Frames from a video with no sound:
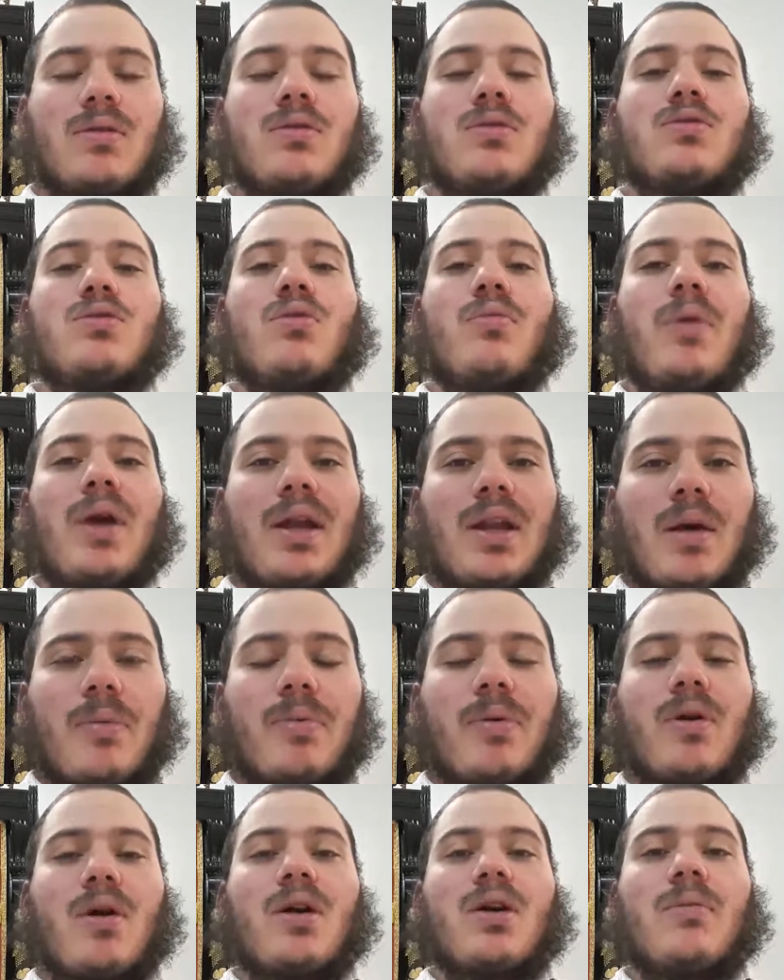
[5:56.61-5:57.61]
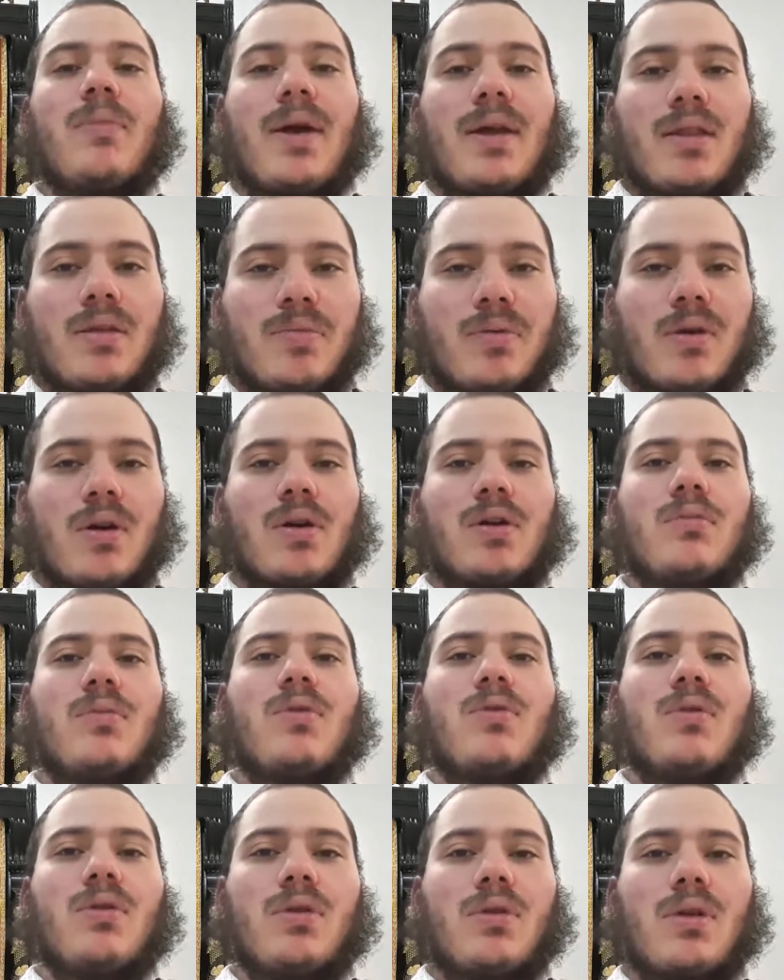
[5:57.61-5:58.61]
So bein aparakim and the parakim
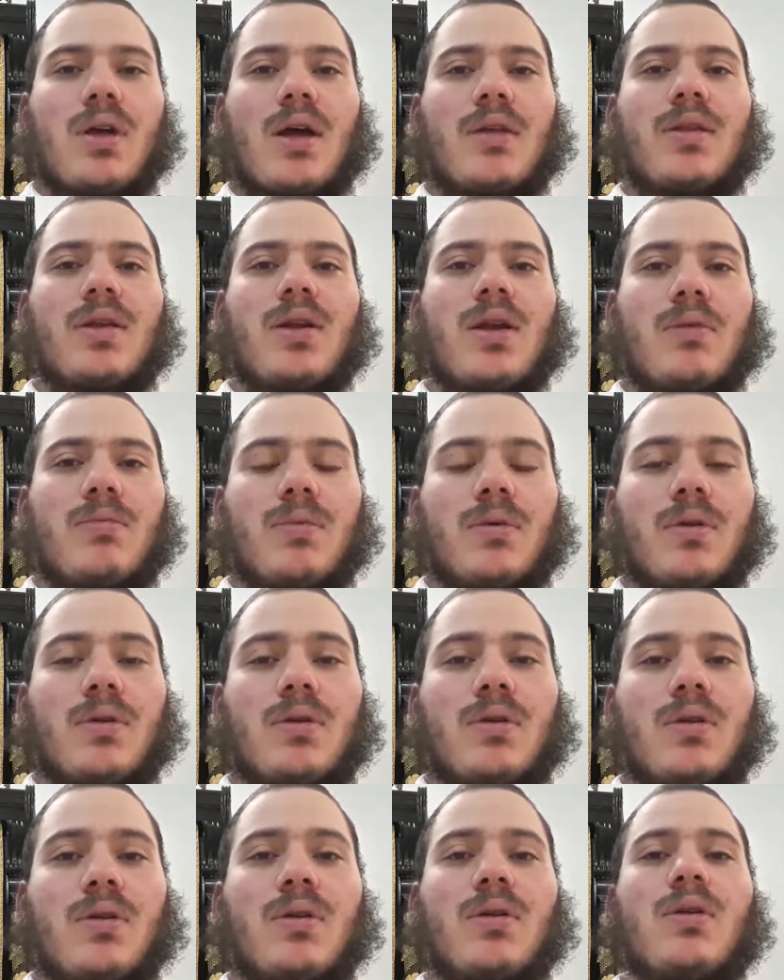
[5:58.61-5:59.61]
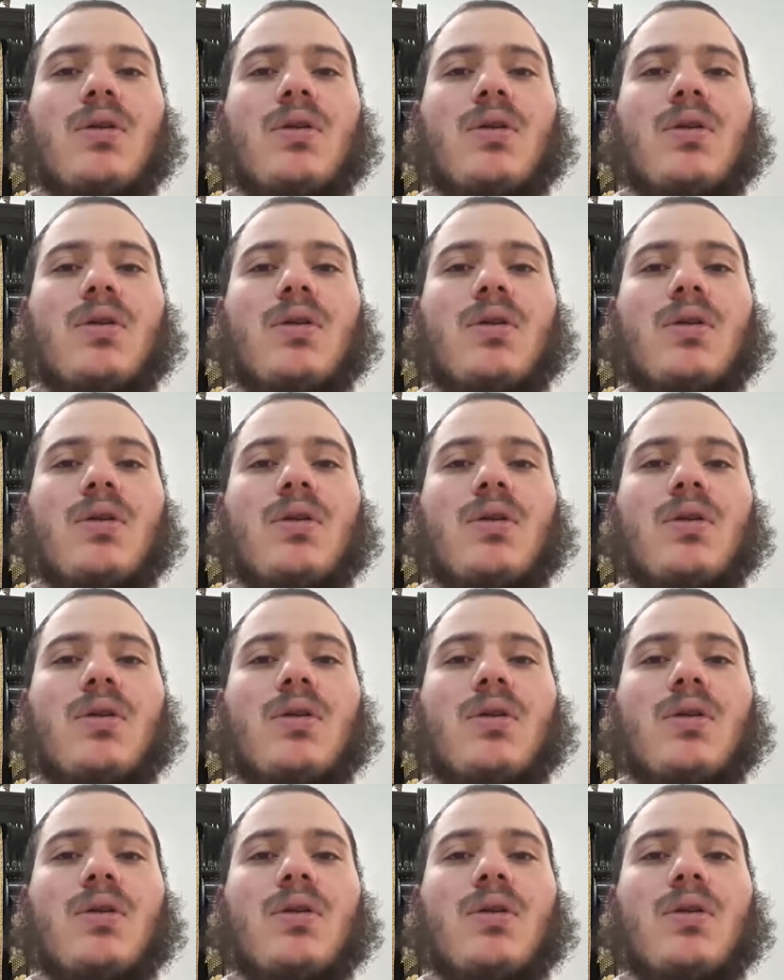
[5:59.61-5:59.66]
according to the Alter Rebbe.